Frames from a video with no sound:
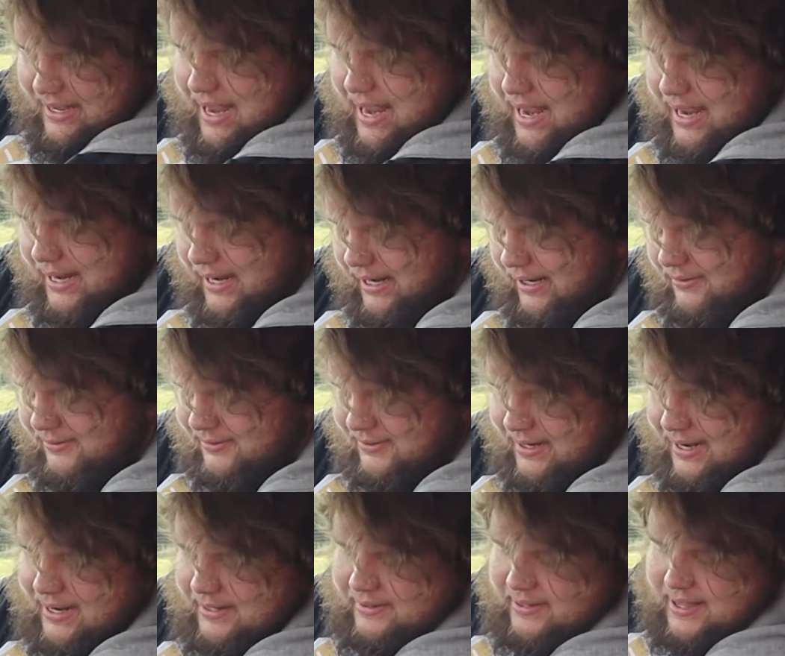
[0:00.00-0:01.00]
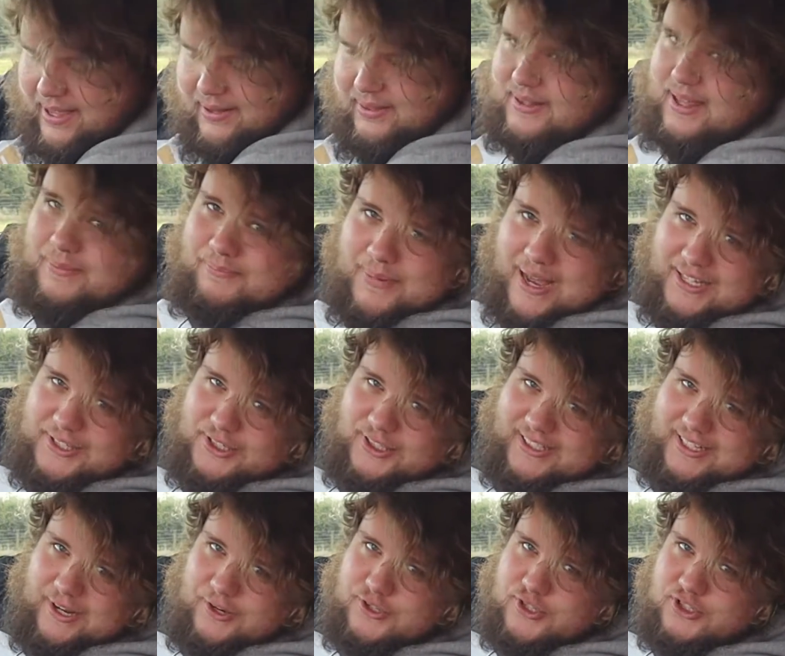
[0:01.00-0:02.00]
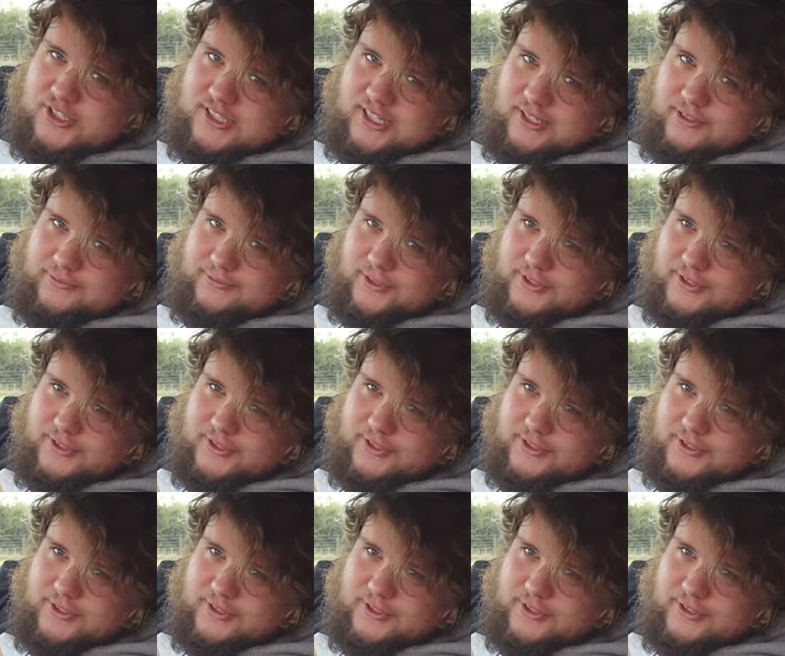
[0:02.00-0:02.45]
um, and then they're manually adjusted